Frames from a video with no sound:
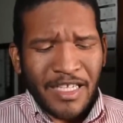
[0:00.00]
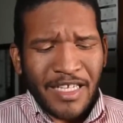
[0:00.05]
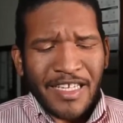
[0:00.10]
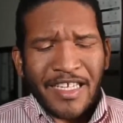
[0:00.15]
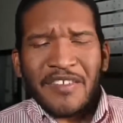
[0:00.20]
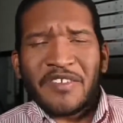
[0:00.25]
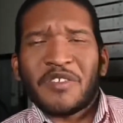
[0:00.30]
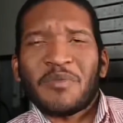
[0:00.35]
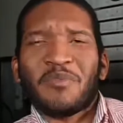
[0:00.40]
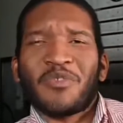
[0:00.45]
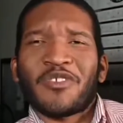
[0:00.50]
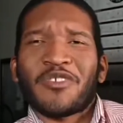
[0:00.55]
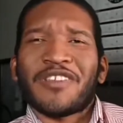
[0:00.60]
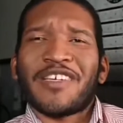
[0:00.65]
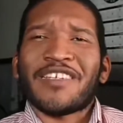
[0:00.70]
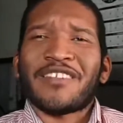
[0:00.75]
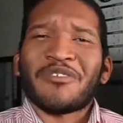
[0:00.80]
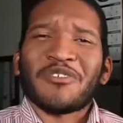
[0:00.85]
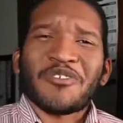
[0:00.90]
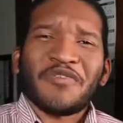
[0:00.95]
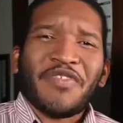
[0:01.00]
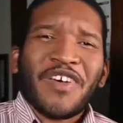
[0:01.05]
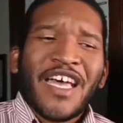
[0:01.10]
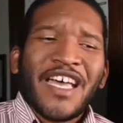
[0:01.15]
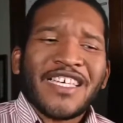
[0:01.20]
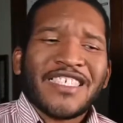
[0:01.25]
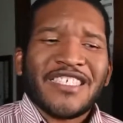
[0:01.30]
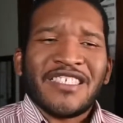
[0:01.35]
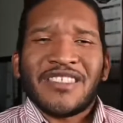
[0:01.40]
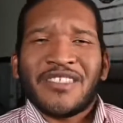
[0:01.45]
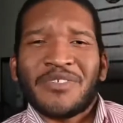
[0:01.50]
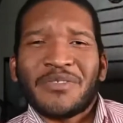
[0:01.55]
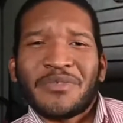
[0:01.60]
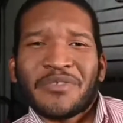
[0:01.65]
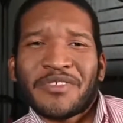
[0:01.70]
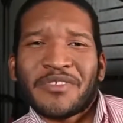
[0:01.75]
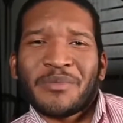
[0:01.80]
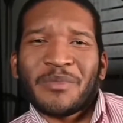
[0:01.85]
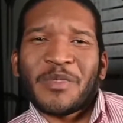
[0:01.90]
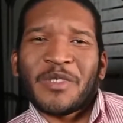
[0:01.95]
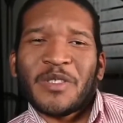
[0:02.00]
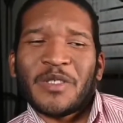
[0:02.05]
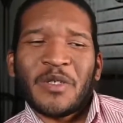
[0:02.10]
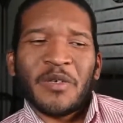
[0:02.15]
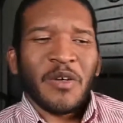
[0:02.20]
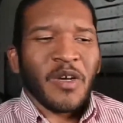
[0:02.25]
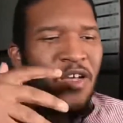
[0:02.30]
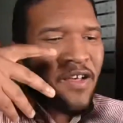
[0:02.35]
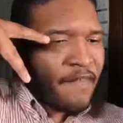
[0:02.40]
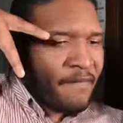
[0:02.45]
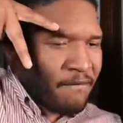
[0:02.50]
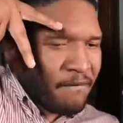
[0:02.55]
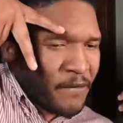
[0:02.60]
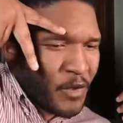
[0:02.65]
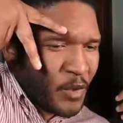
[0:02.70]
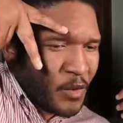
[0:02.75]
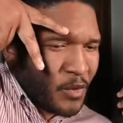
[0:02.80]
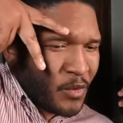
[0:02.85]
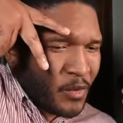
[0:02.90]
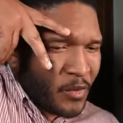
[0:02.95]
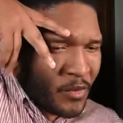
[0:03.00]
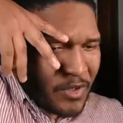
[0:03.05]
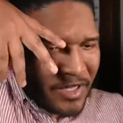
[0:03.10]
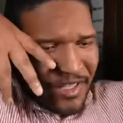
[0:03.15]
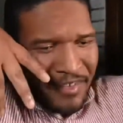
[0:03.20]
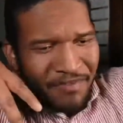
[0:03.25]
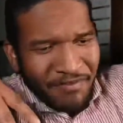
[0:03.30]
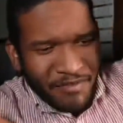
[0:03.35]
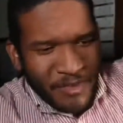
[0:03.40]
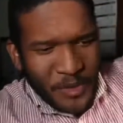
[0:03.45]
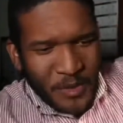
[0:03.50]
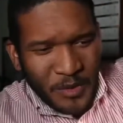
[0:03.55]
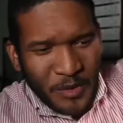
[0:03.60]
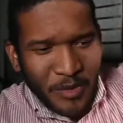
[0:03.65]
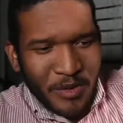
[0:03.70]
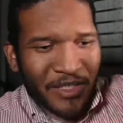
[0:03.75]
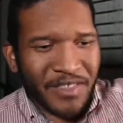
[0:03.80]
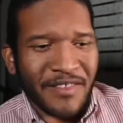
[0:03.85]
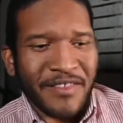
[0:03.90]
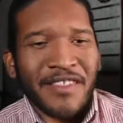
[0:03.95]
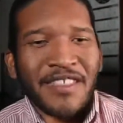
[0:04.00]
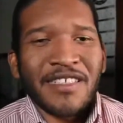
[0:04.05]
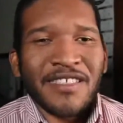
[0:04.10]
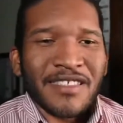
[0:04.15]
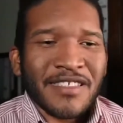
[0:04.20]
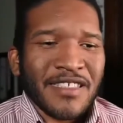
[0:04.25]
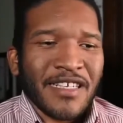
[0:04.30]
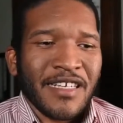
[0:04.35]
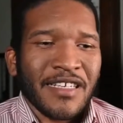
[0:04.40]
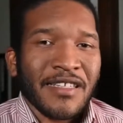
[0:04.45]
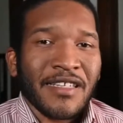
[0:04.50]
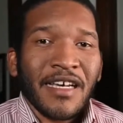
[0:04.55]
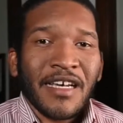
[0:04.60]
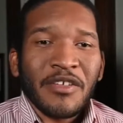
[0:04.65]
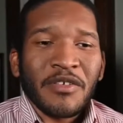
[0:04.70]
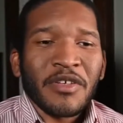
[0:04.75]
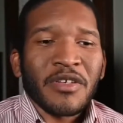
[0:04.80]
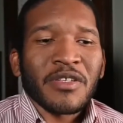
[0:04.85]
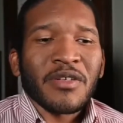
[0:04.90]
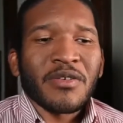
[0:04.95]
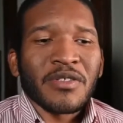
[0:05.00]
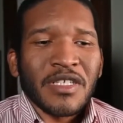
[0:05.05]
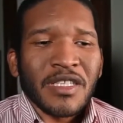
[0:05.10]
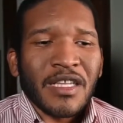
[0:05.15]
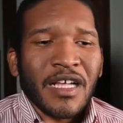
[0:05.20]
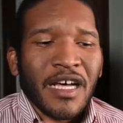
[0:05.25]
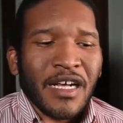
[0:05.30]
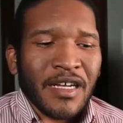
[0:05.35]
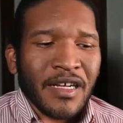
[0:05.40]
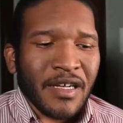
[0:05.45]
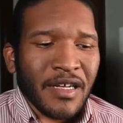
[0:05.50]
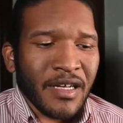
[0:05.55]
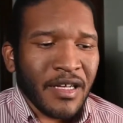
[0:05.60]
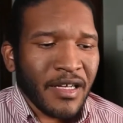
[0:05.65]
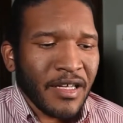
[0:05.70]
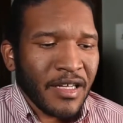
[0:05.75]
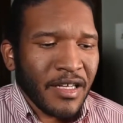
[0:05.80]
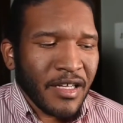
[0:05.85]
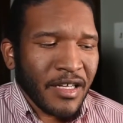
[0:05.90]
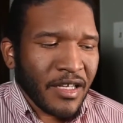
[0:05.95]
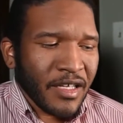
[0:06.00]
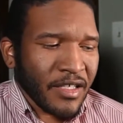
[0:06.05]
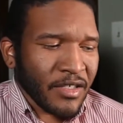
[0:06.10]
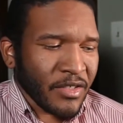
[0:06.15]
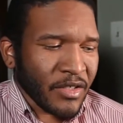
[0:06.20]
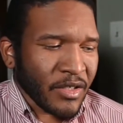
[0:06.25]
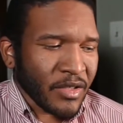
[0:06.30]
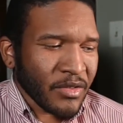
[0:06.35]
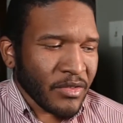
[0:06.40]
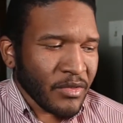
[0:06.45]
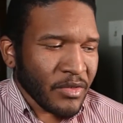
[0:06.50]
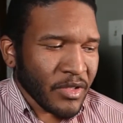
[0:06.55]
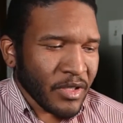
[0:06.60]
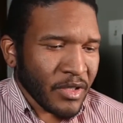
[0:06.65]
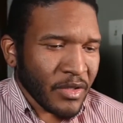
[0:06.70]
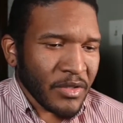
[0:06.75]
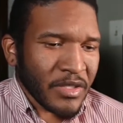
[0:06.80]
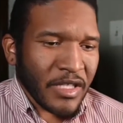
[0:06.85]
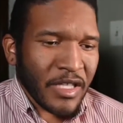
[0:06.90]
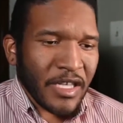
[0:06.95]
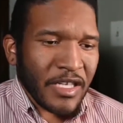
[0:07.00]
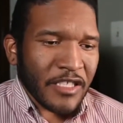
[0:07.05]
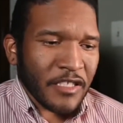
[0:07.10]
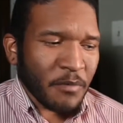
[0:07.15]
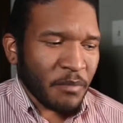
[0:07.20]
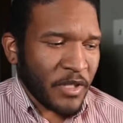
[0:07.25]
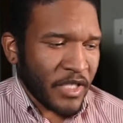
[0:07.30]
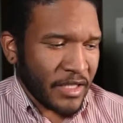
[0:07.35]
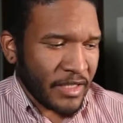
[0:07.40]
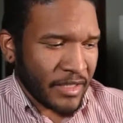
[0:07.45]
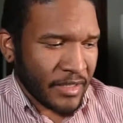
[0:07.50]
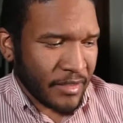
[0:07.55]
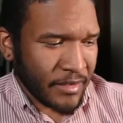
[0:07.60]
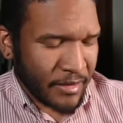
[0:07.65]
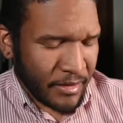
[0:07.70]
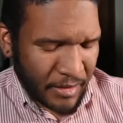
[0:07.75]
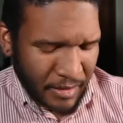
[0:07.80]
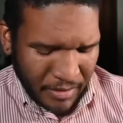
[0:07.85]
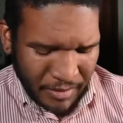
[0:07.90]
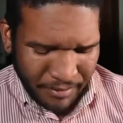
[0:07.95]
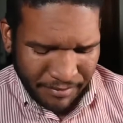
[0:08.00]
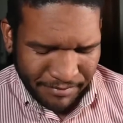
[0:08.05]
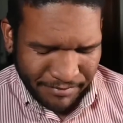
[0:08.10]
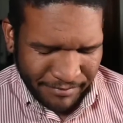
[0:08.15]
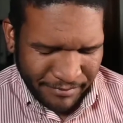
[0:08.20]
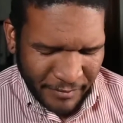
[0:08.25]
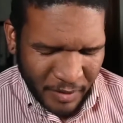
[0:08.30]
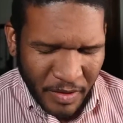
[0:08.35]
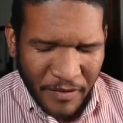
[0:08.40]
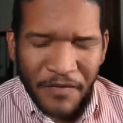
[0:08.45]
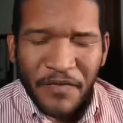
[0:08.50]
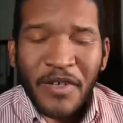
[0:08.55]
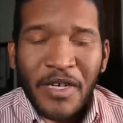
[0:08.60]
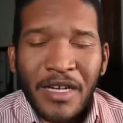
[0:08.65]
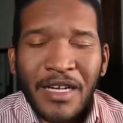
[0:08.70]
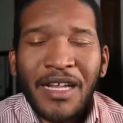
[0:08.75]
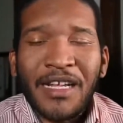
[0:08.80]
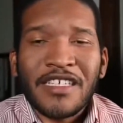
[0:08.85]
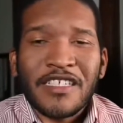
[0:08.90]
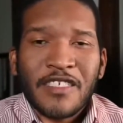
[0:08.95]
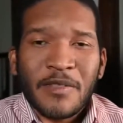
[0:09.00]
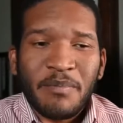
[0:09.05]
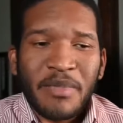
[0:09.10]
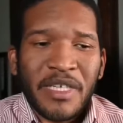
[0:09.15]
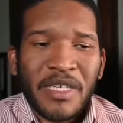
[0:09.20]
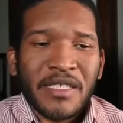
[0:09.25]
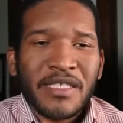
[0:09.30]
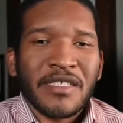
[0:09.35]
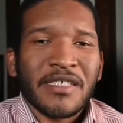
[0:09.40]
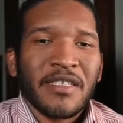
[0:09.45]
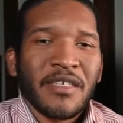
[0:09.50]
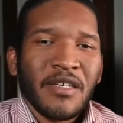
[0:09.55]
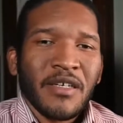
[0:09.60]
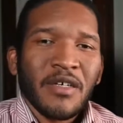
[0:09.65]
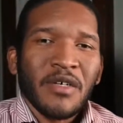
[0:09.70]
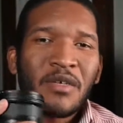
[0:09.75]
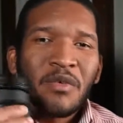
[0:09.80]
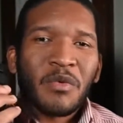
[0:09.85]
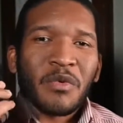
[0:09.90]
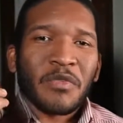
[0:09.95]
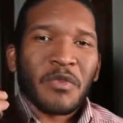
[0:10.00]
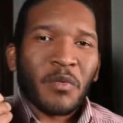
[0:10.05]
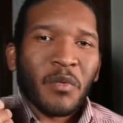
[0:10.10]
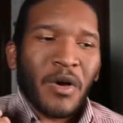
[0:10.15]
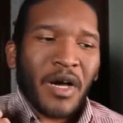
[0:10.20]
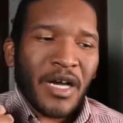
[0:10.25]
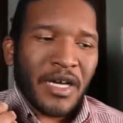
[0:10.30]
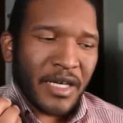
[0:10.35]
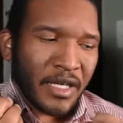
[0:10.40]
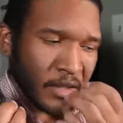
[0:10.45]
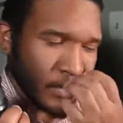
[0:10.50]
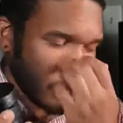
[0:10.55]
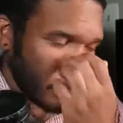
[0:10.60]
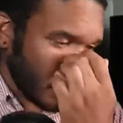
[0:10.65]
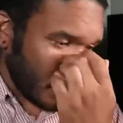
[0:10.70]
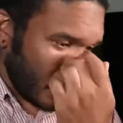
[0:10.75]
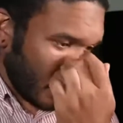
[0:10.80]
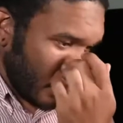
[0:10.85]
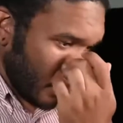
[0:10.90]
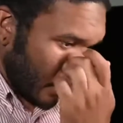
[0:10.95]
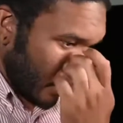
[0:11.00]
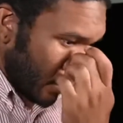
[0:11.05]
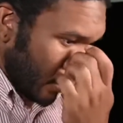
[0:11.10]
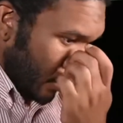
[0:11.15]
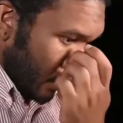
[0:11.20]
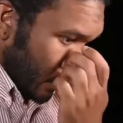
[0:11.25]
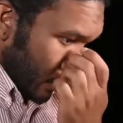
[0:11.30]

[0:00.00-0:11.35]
gives you more like those fashion shoots, you know, Vogue and things like that. You can close a lot of you can close a lot of space. You can fill a lot of space with the wide angle lens